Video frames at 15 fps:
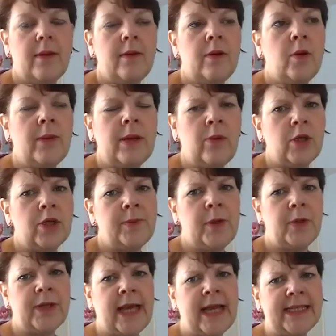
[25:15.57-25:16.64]
I normally watch a
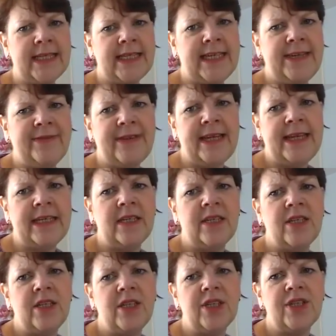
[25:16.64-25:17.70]
podcast an evening,
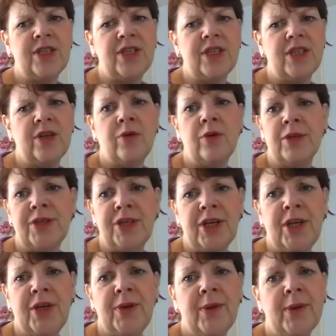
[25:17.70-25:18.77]
just or
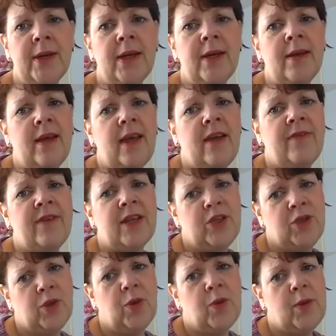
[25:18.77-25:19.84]
two if they're
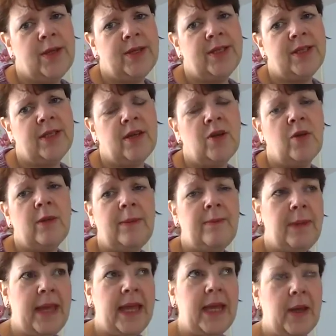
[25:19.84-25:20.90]
short ones. I normally
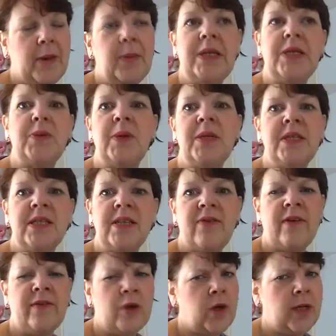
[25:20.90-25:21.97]
pick which ones. If
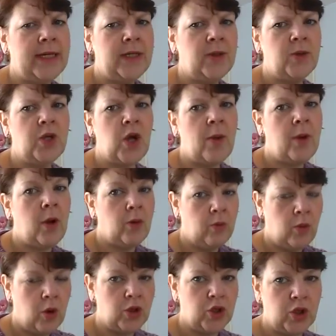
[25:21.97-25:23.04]
I've got a little time, I'll
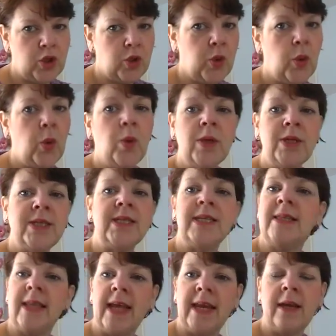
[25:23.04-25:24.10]
watch the short ones
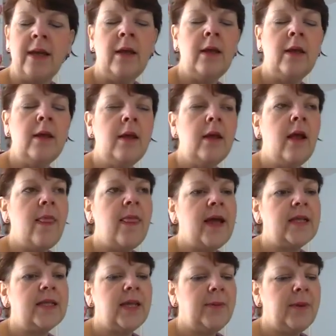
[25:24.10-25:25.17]
and then
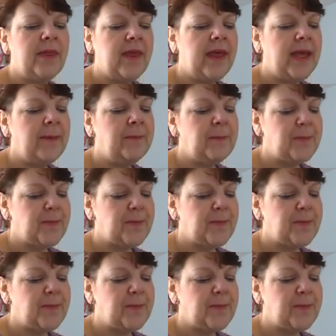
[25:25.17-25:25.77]
that type of thing.